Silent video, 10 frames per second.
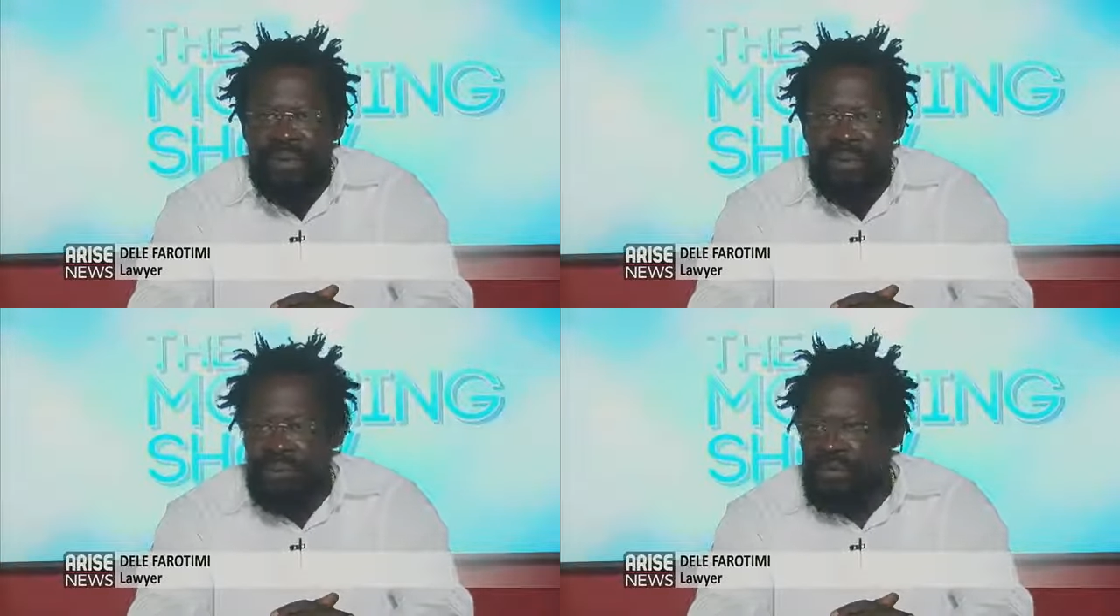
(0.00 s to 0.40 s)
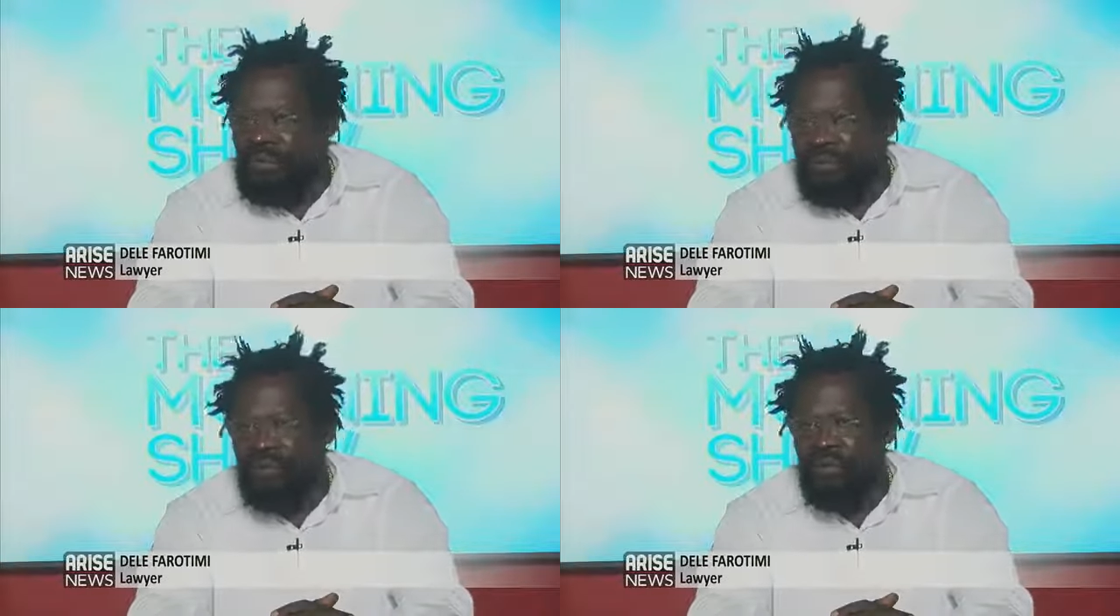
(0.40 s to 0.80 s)
but
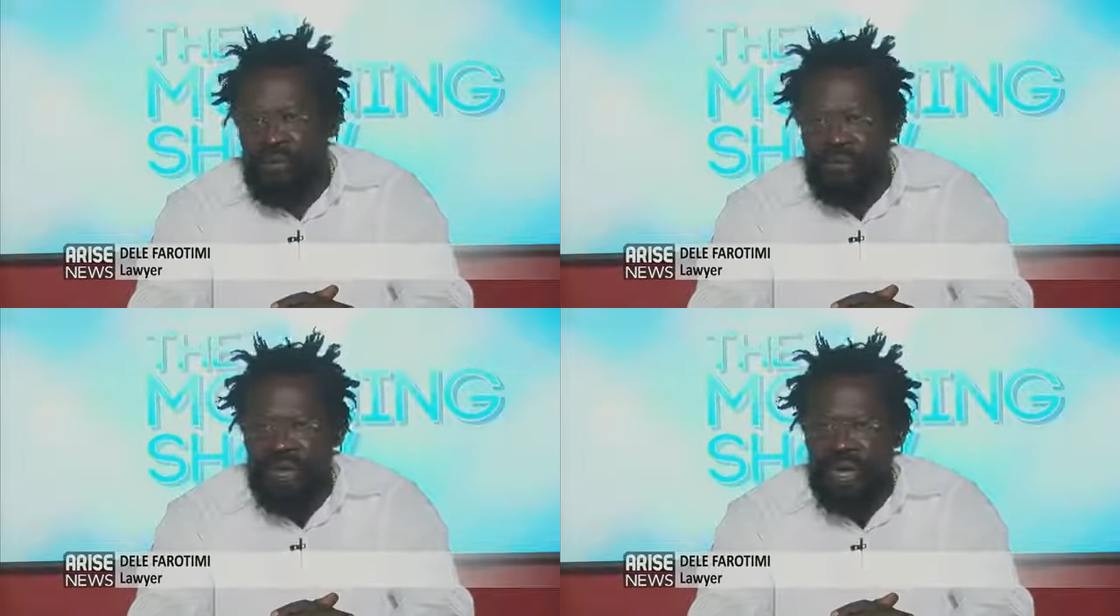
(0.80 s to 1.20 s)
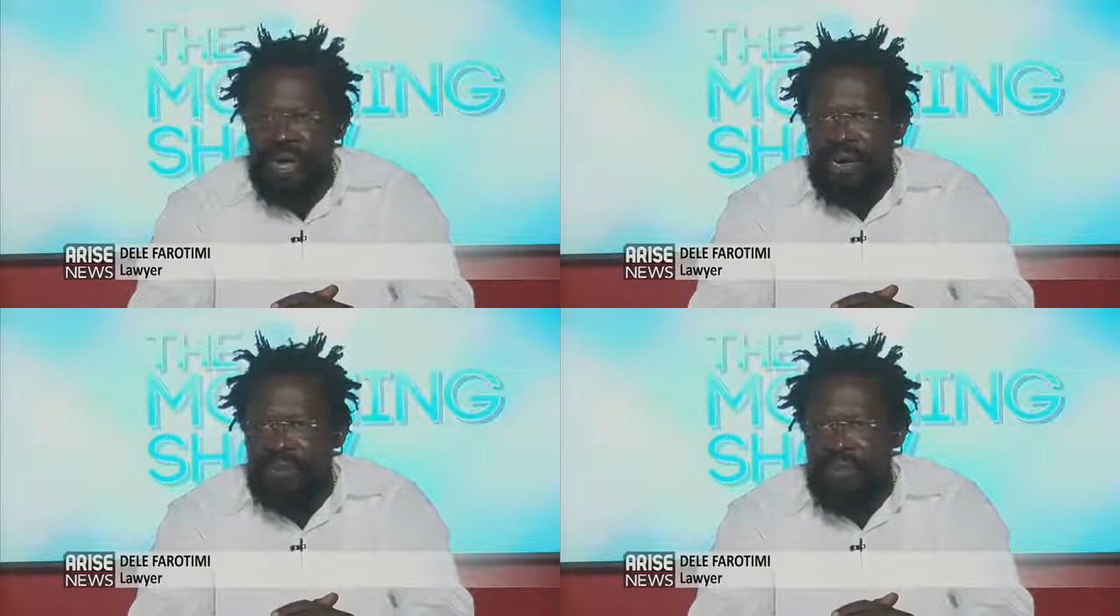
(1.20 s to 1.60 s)
we'll find
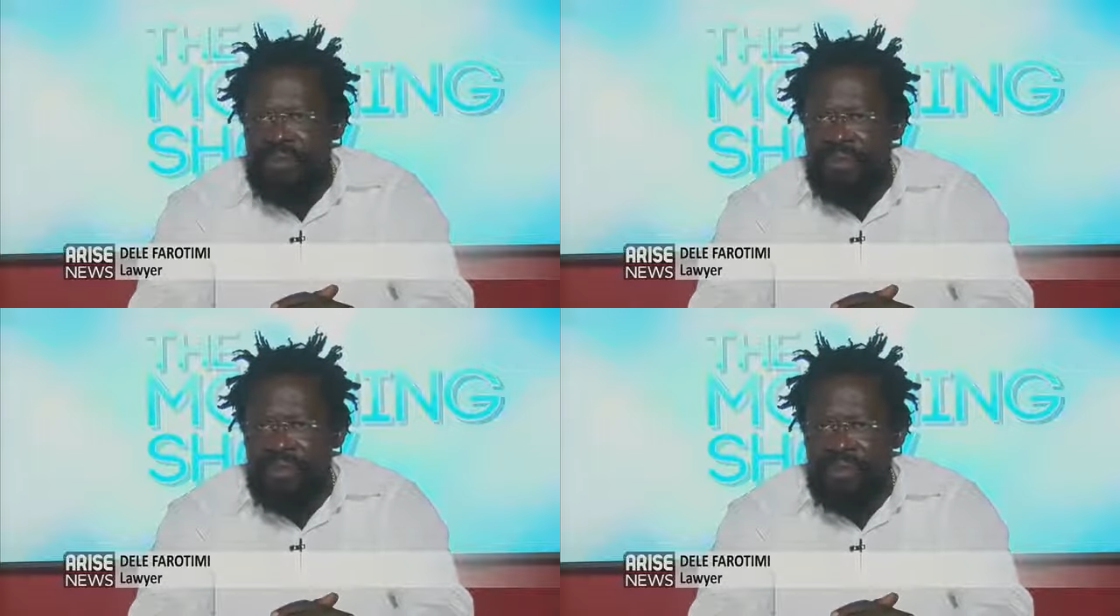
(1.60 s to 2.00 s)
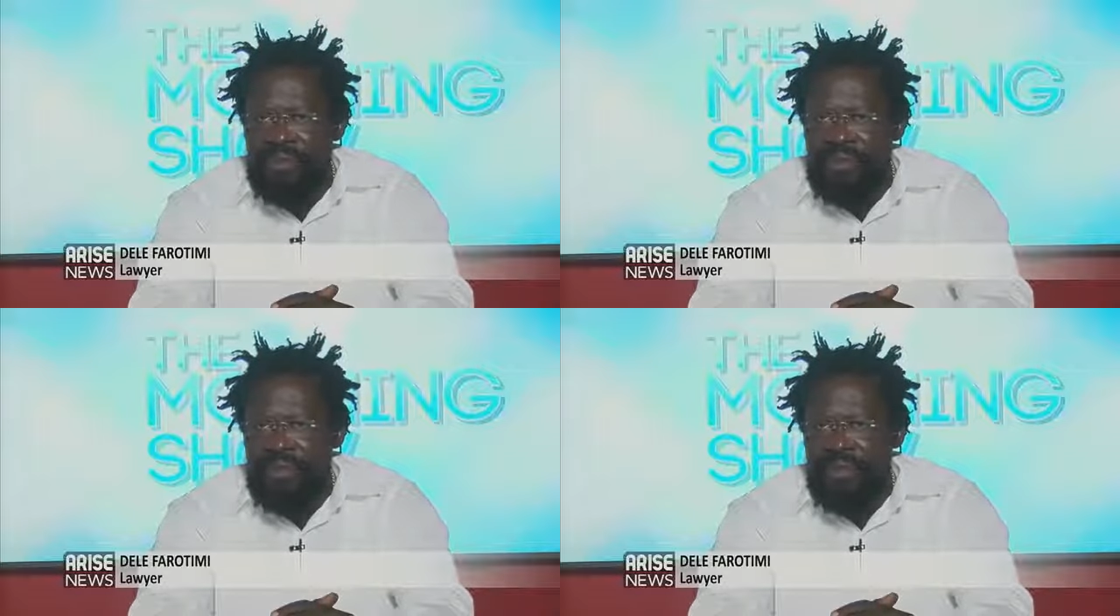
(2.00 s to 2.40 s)
out very
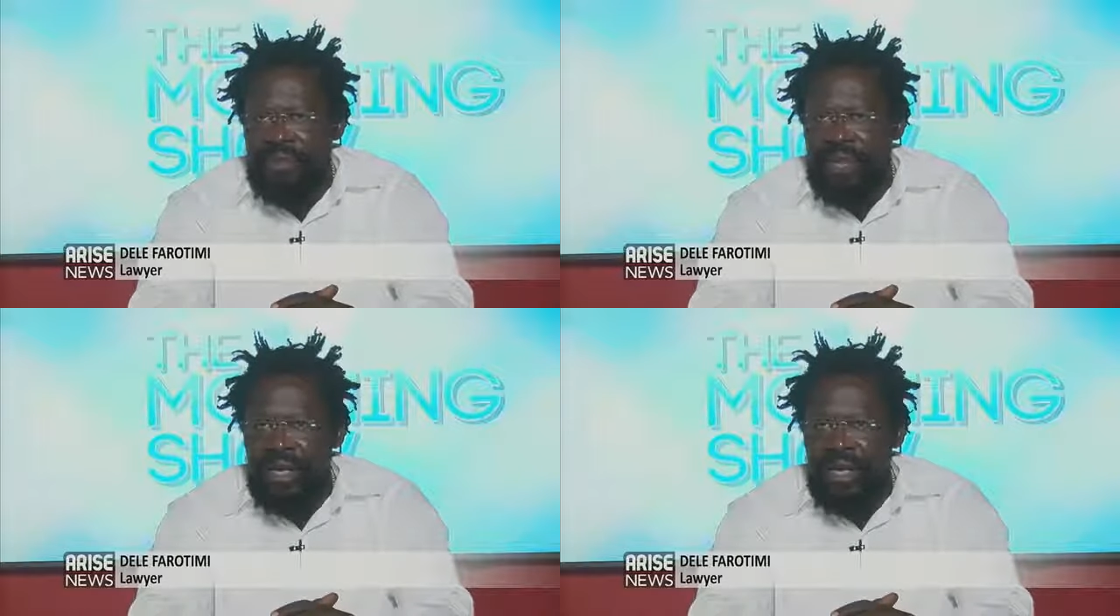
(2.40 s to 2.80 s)
soon just